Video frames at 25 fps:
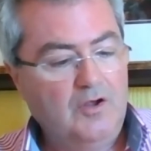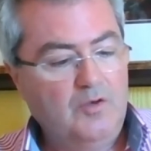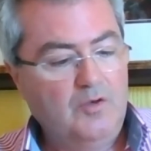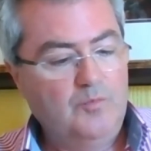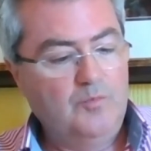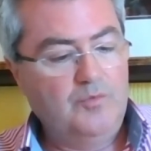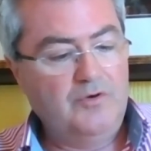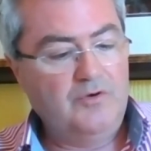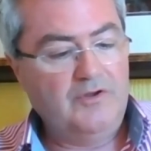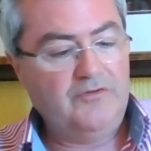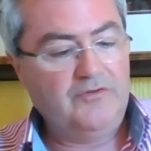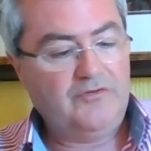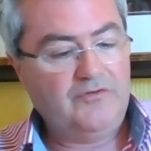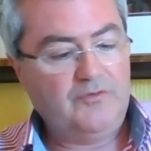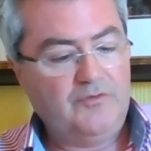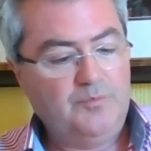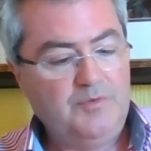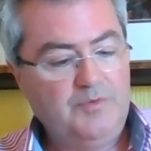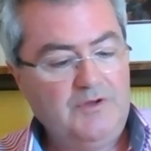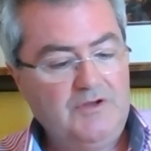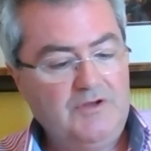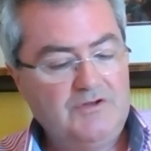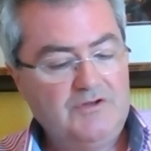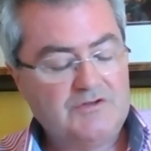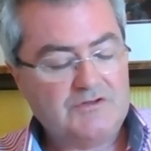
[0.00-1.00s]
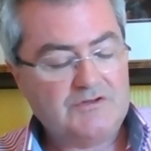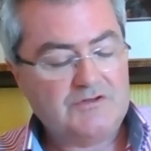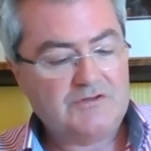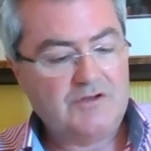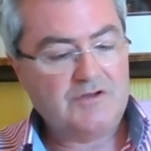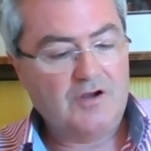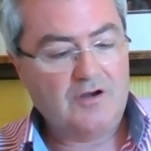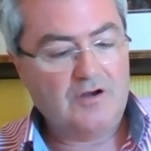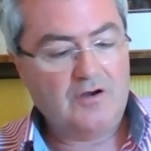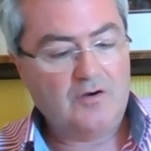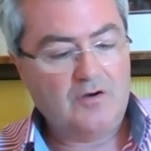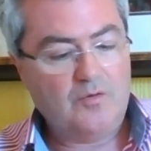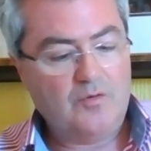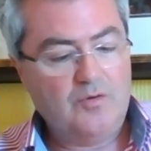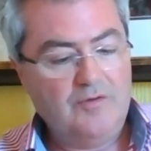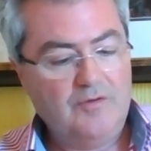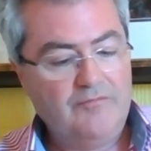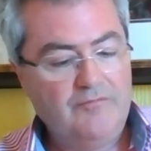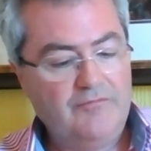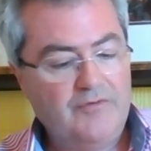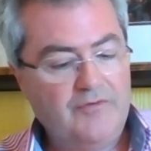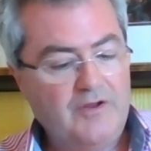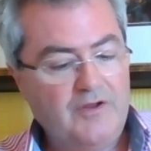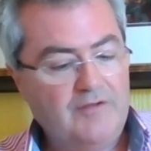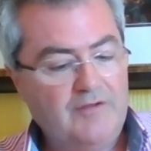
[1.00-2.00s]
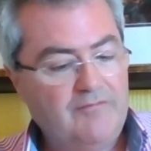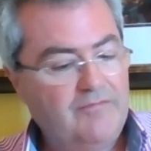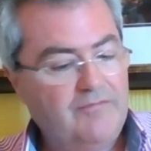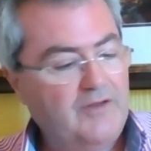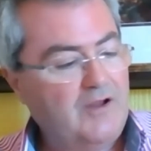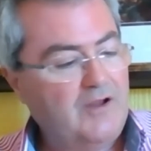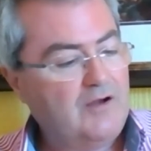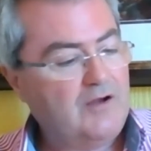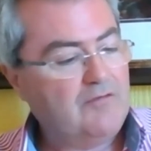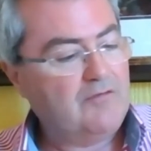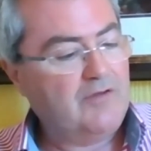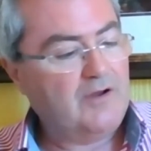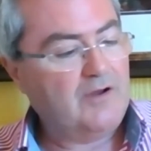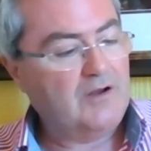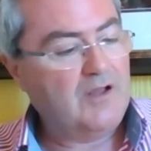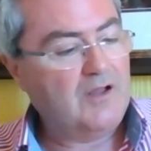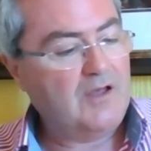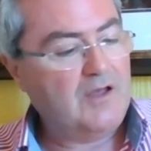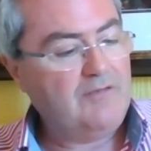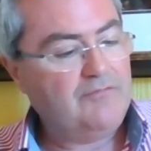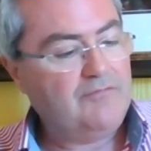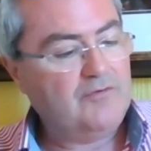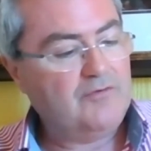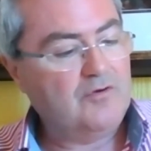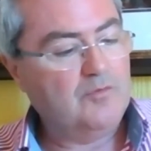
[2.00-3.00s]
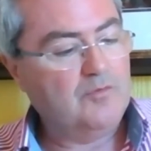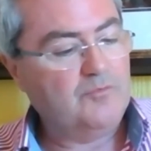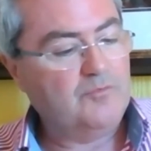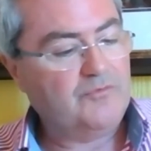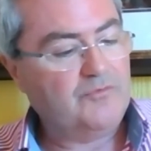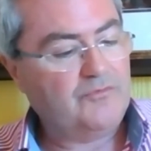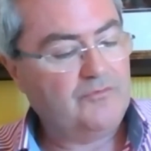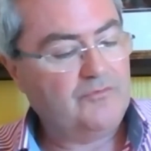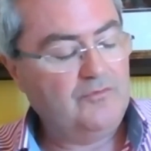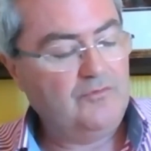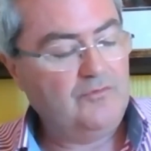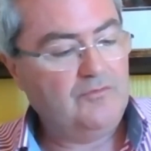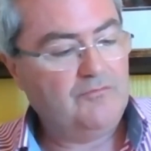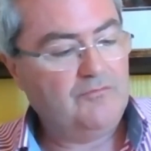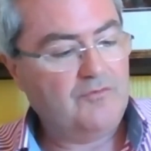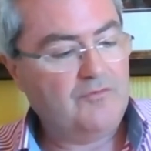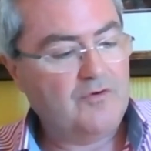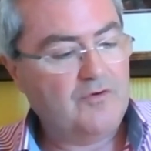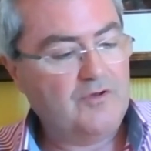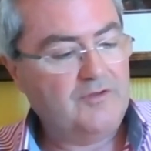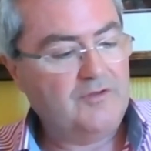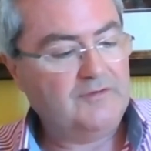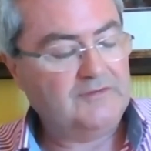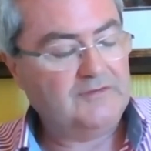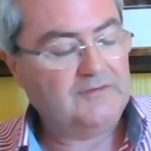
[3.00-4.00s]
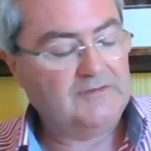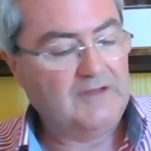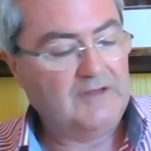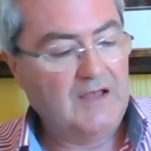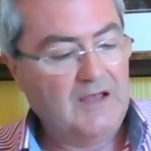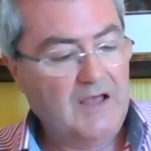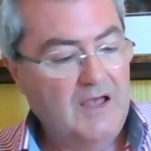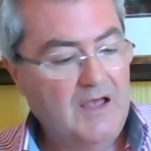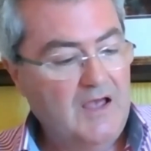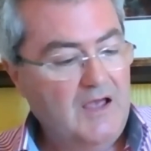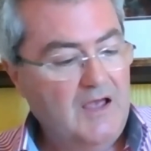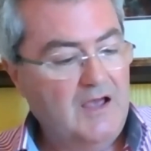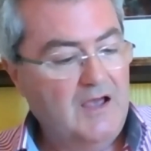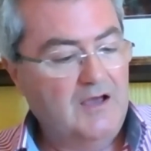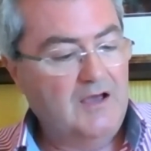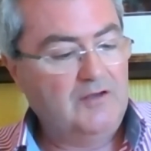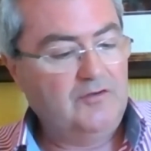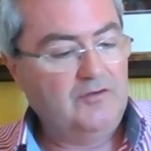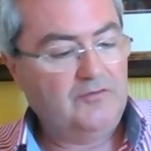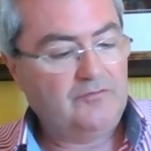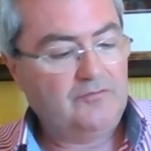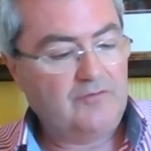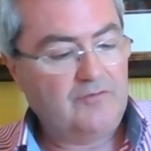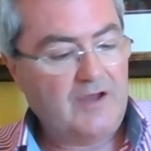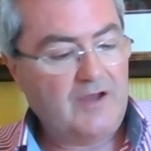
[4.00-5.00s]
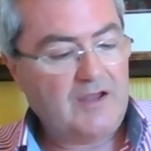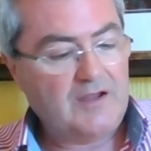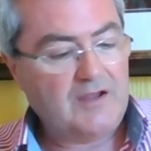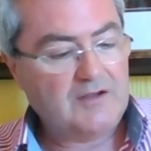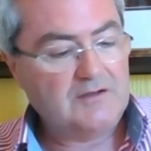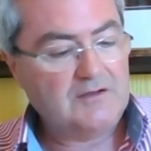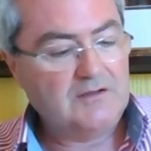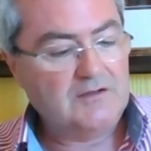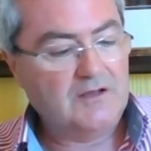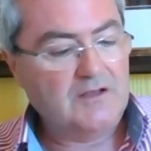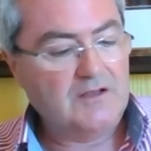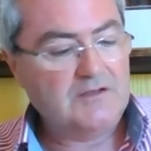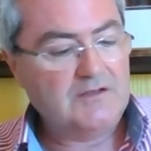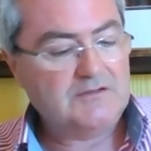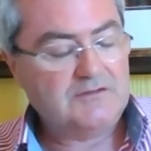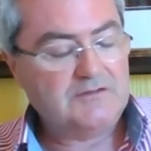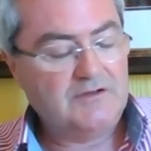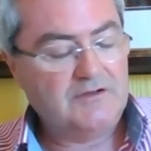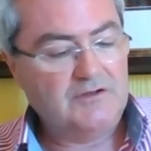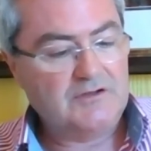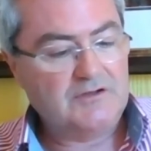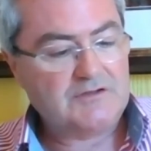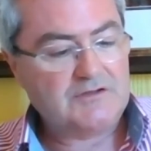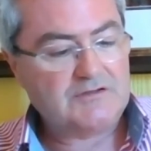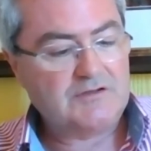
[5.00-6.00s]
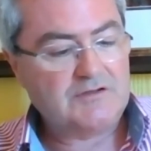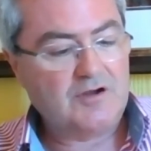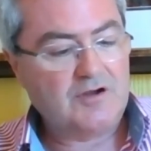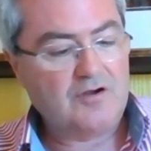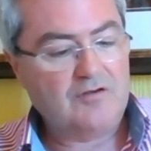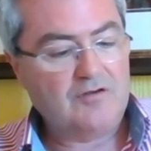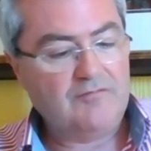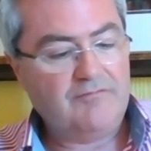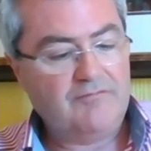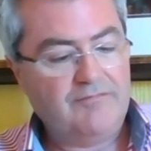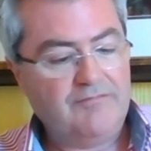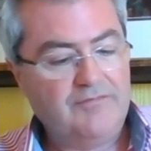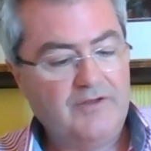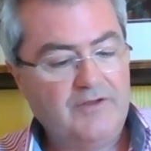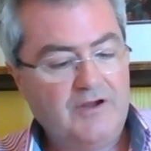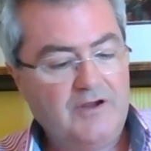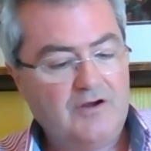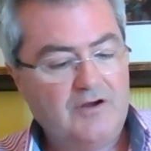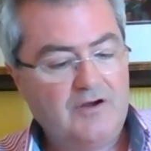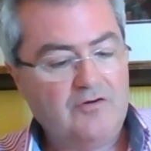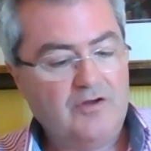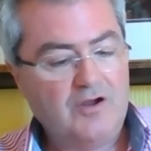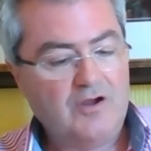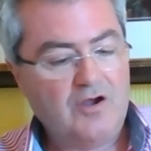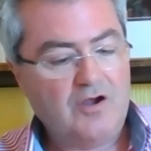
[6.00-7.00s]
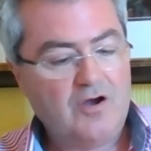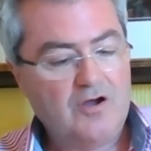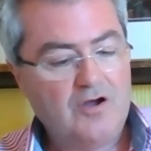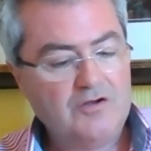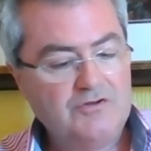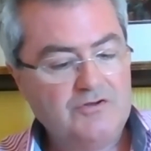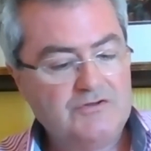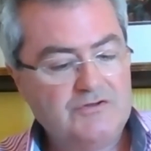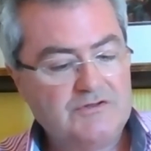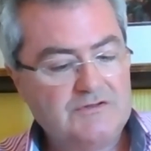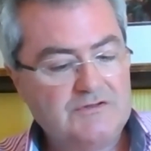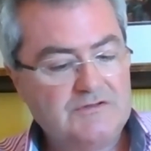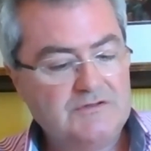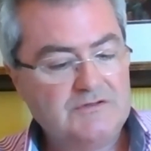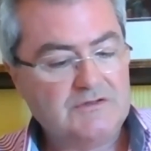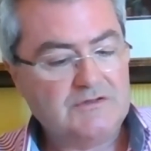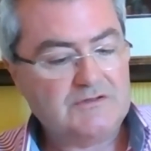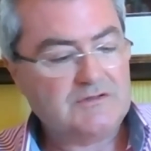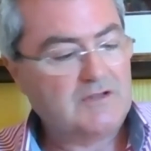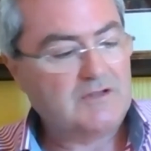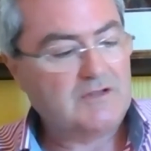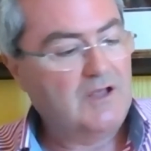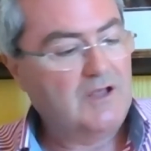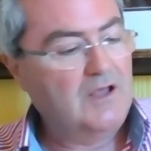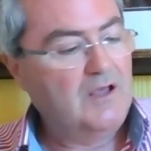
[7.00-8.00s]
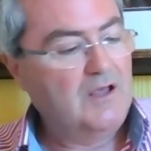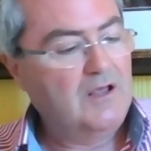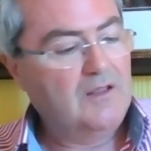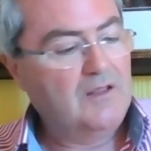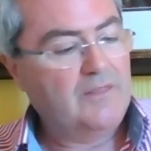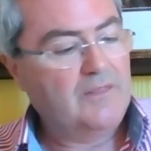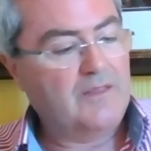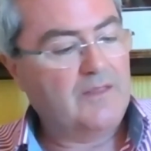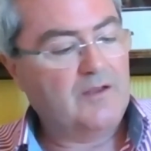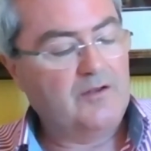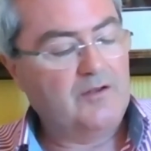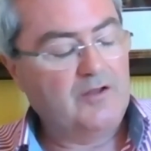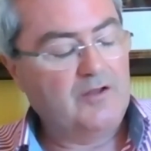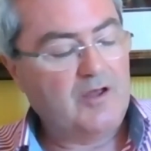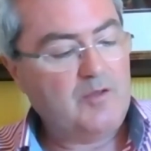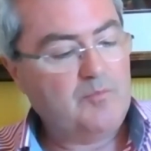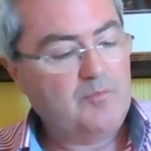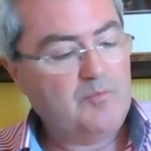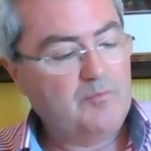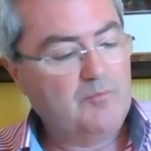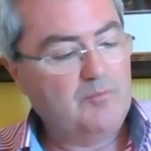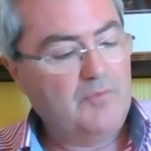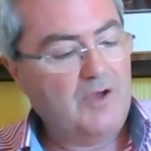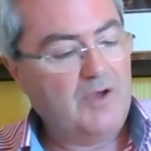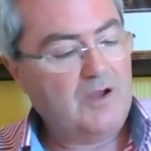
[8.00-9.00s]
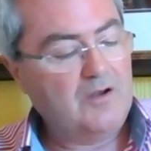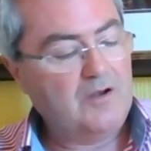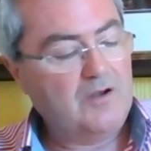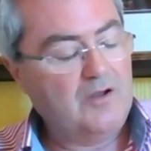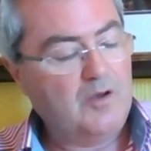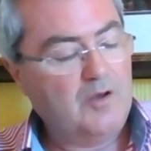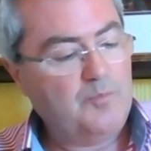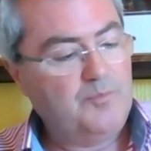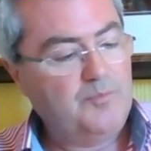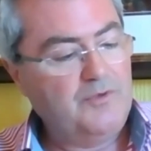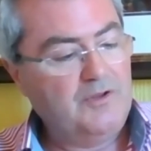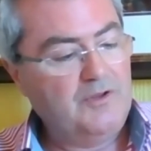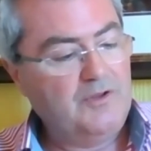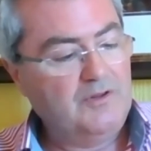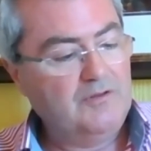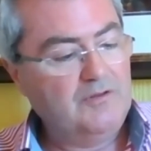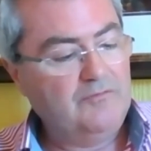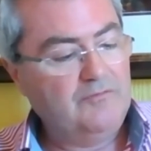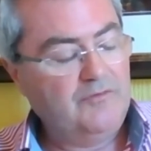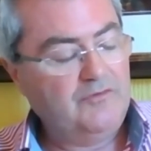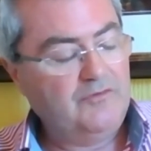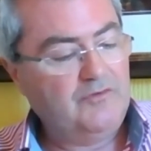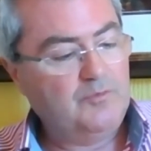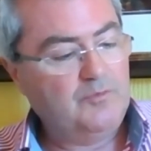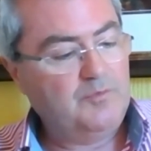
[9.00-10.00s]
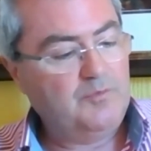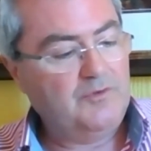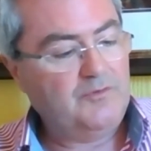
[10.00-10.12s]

But in speech, a certain quivering, flickering life comes through the voice and is recognized in a certain flickering consciousness that might not be in the visible